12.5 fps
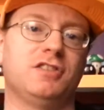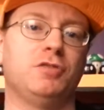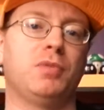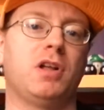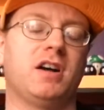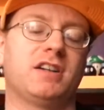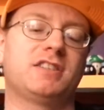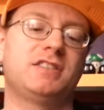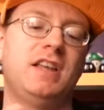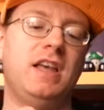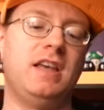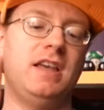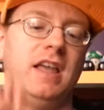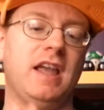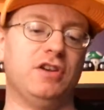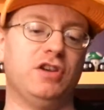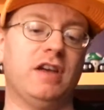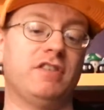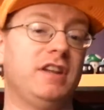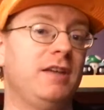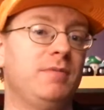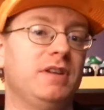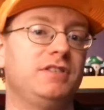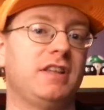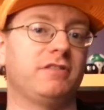little blocks, and you have an image